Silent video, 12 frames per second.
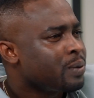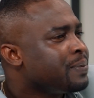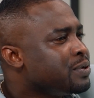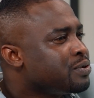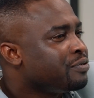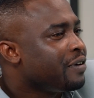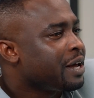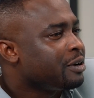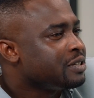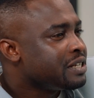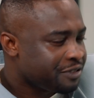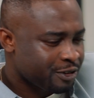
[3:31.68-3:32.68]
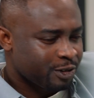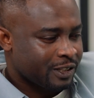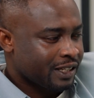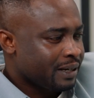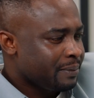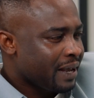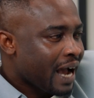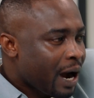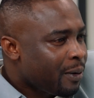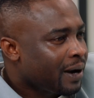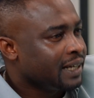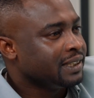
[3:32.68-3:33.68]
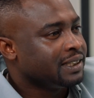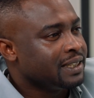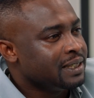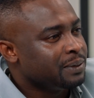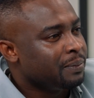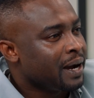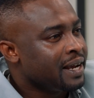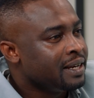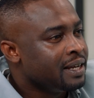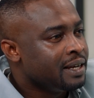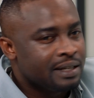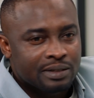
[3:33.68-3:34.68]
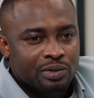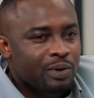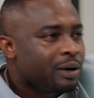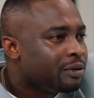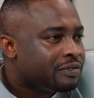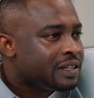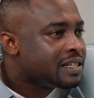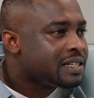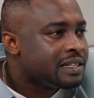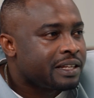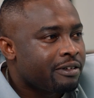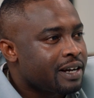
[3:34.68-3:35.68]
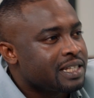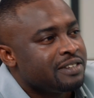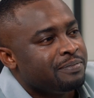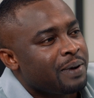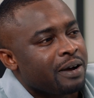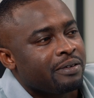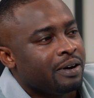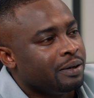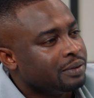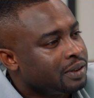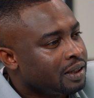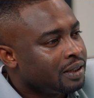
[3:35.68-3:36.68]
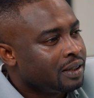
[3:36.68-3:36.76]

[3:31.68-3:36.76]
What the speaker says: hoping to find out if you could tell me how I can change mine to one of these interactive backgrounds.